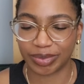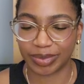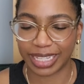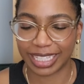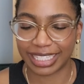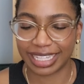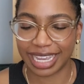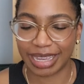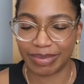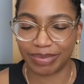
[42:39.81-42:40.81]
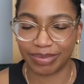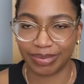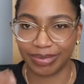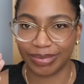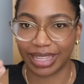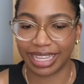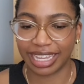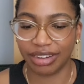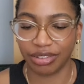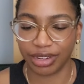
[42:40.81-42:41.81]
like the same like
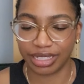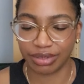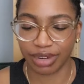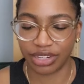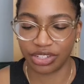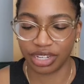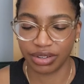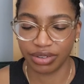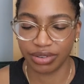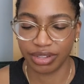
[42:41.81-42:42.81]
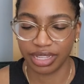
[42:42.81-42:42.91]
increase ratio.